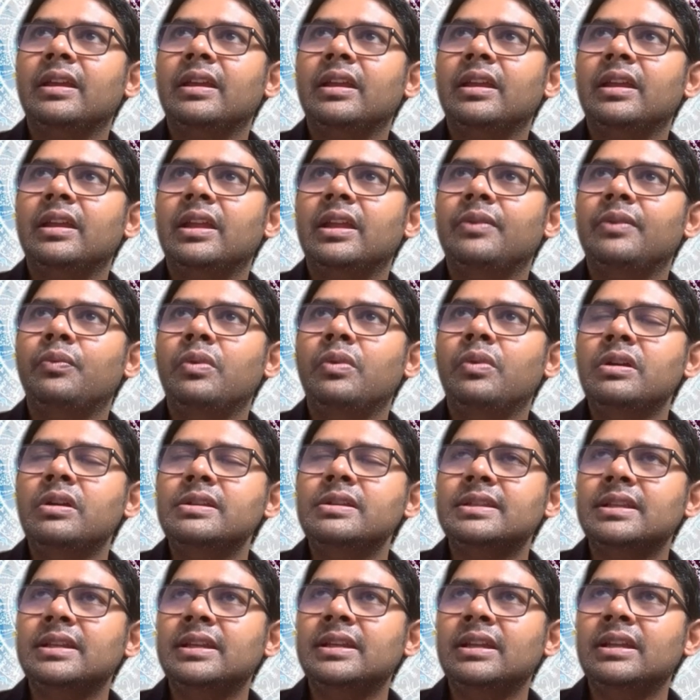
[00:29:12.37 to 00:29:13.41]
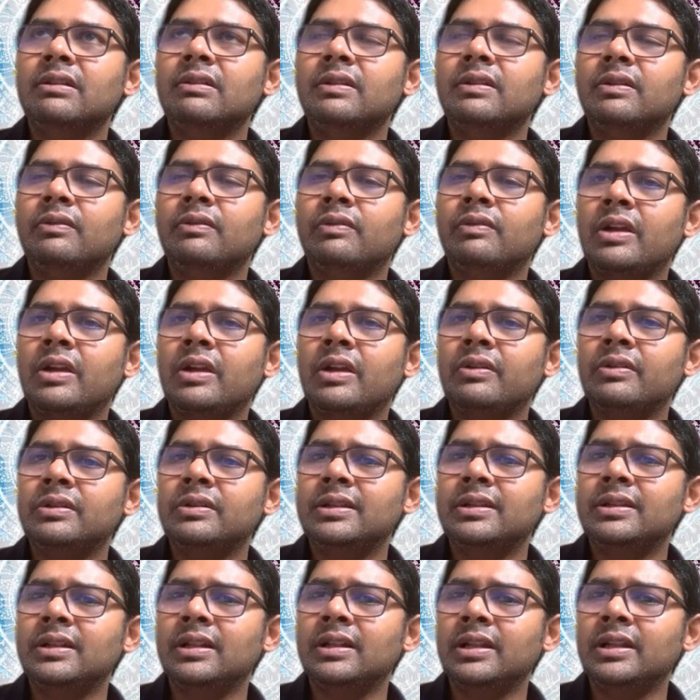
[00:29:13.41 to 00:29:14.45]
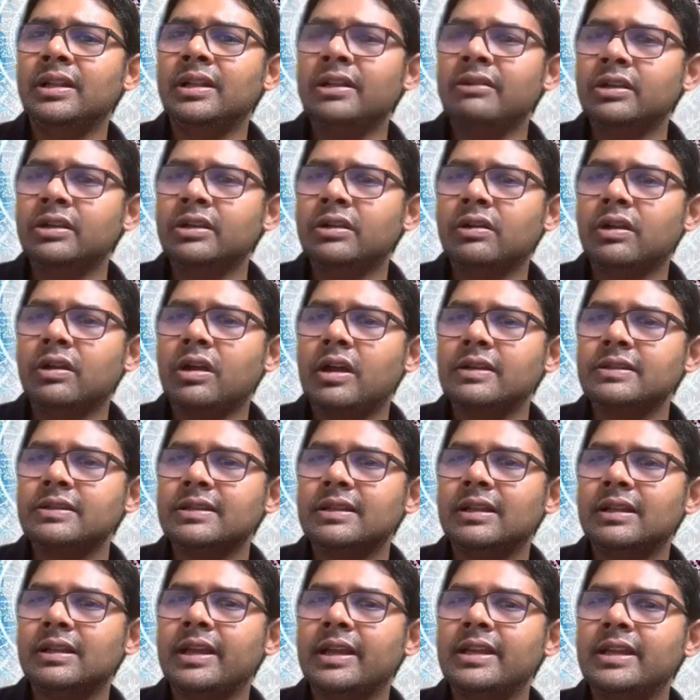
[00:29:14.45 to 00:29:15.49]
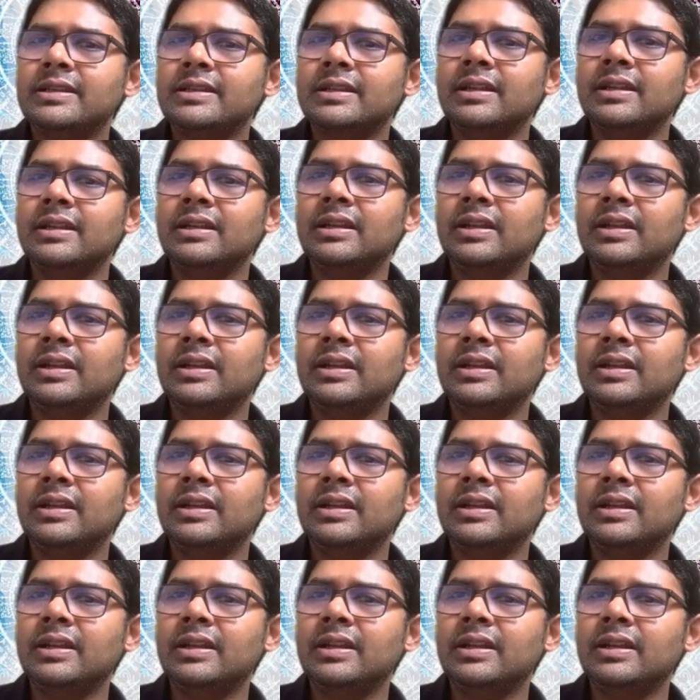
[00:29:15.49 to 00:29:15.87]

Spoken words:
it was around the Lyran constellation.